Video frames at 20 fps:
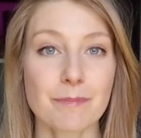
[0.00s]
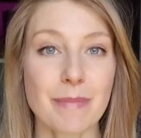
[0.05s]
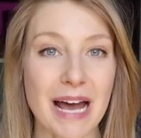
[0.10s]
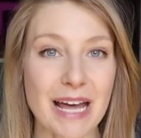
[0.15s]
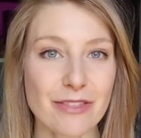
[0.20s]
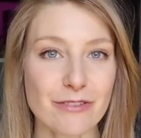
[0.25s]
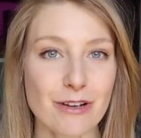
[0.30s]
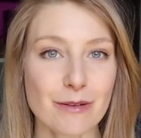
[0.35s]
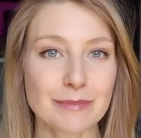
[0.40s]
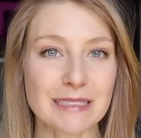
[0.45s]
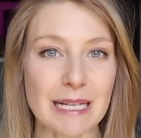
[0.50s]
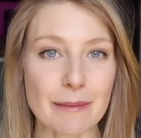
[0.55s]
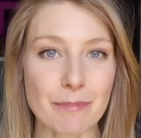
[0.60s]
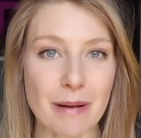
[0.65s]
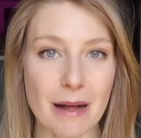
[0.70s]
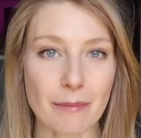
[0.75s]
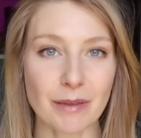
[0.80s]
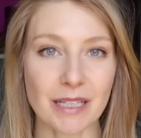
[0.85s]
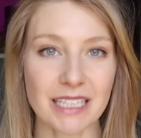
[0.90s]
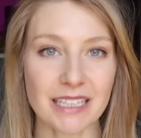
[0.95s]
Bathrooms at
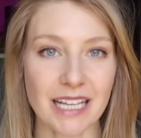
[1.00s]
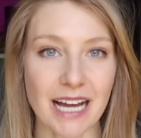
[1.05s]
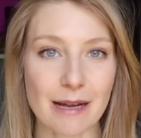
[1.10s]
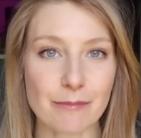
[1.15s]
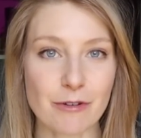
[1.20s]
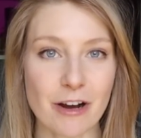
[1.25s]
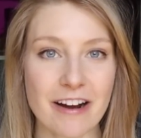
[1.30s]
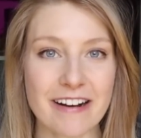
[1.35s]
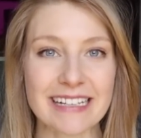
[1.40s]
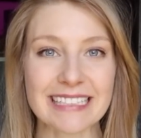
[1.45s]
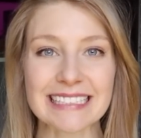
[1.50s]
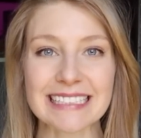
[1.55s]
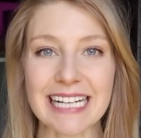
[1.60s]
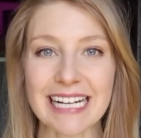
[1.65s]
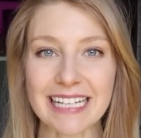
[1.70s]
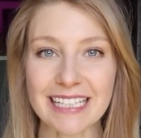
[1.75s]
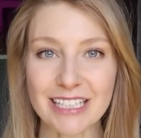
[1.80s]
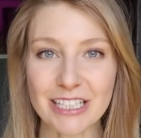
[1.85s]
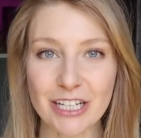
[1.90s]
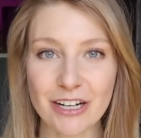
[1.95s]
public libraries
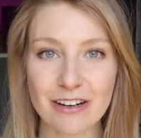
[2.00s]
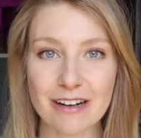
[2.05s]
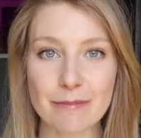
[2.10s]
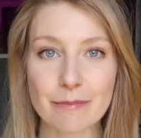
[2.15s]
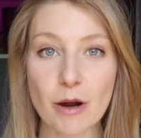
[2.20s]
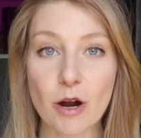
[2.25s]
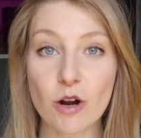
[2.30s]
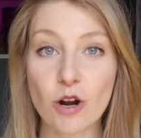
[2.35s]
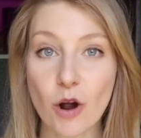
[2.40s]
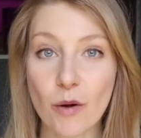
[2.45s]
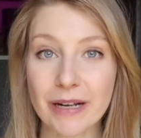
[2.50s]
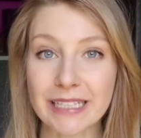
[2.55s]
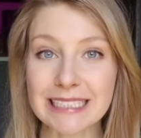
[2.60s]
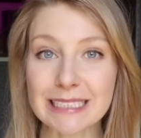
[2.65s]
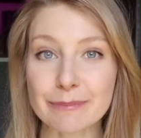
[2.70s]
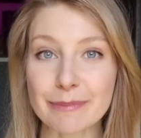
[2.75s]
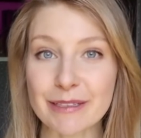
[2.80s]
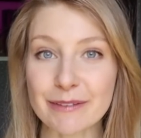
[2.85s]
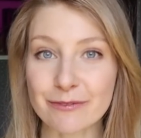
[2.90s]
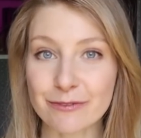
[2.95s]
in Europe are going
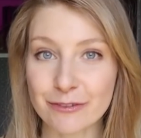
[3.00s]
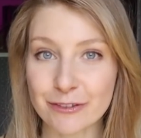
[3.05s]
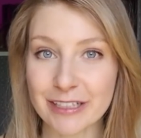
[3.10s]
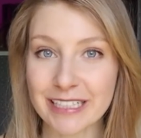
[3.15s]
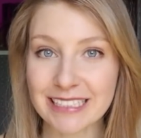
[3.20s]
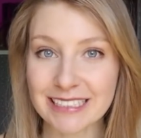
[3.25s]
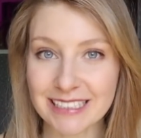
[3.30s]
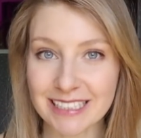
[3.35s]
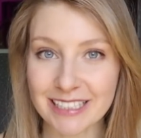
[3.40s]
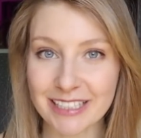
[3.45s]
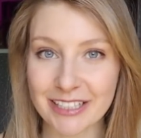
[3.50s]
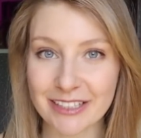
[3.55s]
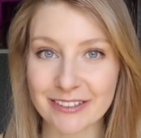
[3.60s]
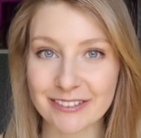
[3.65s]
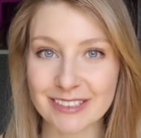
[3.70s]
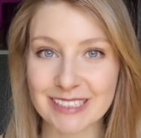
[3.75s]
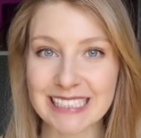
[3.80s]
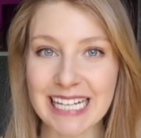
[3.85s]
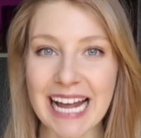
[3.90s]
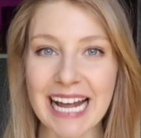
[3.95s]
to be free to
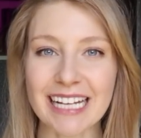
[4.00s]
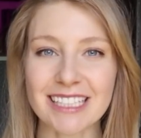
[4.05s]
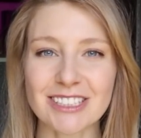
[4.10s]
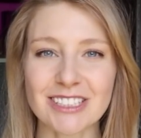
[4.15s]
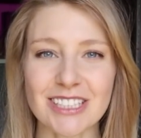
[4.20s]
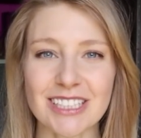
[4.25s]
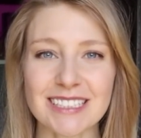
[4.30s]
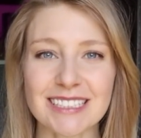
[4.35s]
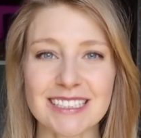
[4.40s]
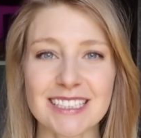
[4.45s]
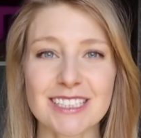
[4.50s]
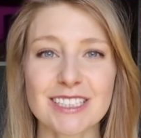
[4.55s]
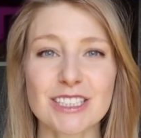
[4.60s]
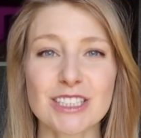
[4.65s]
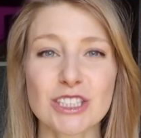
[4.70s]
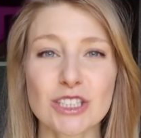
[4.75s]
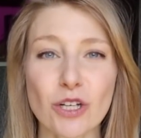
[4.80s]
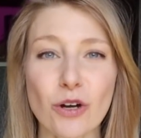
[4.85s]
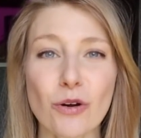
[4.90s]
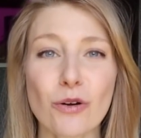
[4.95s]
use and just
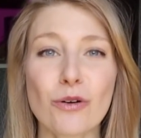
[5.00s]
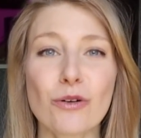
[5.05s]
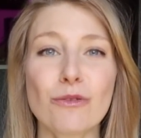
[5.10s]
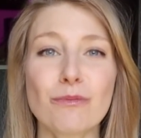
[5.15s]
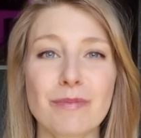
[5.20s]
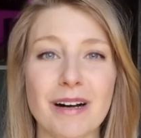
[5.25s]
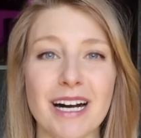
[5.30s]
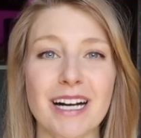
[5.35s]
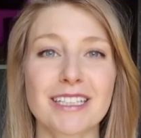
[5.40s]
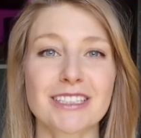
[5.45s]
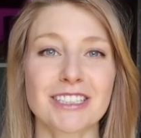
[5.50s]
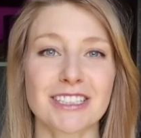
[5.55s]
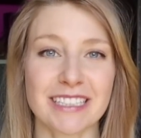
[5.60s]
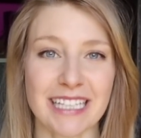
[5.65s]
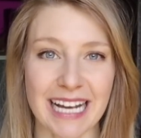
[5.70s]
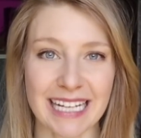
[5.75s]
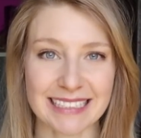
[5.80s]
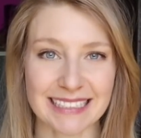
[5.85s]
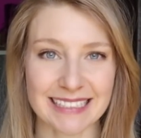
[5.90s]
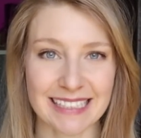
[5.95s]
so much
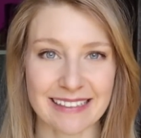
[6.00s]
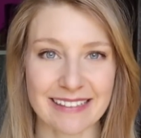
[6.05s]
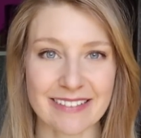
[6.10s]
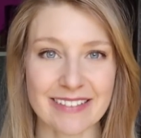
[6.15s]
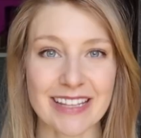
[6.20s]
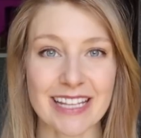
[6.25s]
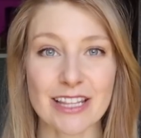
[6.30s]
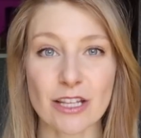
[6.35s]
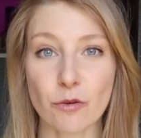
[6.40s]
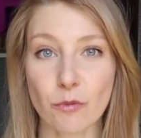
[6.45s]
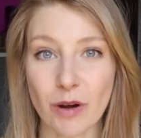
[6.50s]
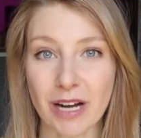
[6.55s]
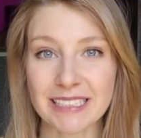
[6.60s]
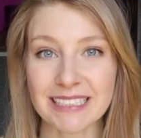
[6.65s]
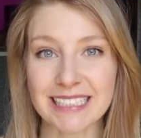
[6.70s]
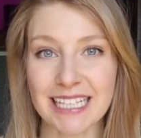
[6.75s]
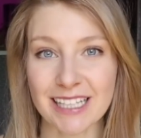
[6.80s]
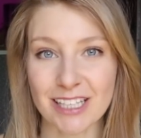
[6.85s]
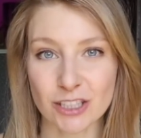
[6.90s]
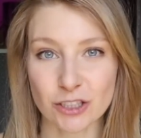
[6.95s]
nicer than the
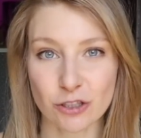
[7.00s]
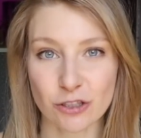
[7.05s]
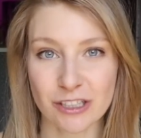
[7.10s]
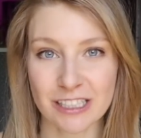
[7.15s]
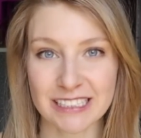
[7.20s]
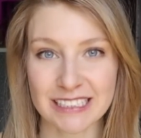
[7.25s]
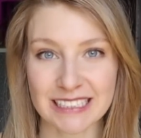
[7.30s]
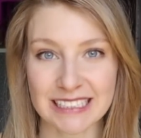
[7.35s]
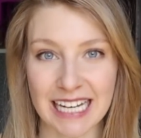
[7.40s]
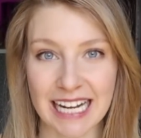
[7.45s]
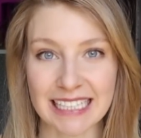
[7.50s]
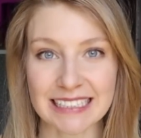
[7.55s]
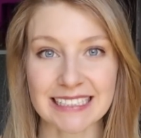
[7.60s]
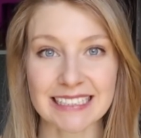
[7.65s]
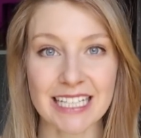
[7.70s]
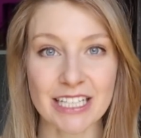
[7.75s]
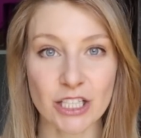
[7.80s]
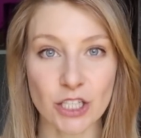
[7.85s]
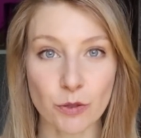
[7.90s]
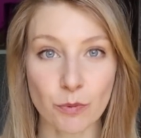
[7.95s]
ones at the tourist
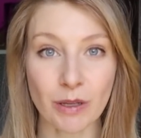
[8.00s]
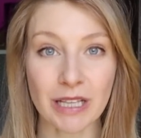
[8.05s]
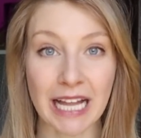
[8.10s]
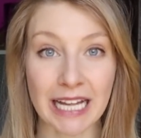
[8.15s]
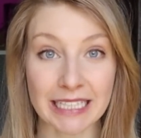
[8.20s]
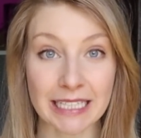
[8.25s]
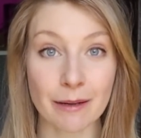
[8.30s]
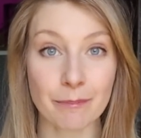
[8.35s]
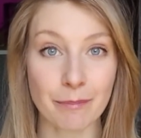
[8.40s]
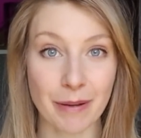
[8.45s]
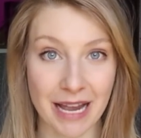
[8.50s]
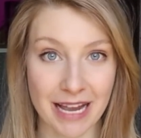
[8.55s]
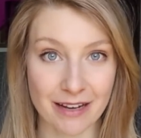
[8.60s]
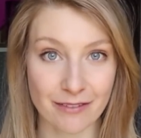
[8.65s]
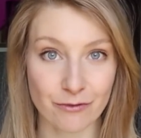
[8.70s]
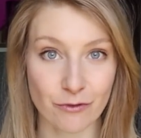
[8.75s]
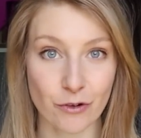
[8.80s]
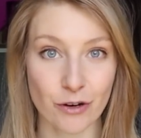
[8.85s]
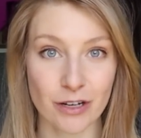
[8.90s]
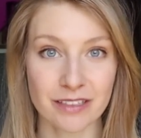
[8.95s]
sites that you will end up
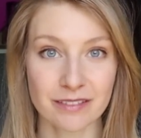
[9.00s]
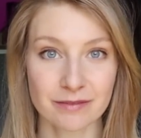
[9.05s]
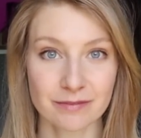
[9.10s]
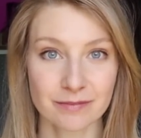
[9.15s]
paying for.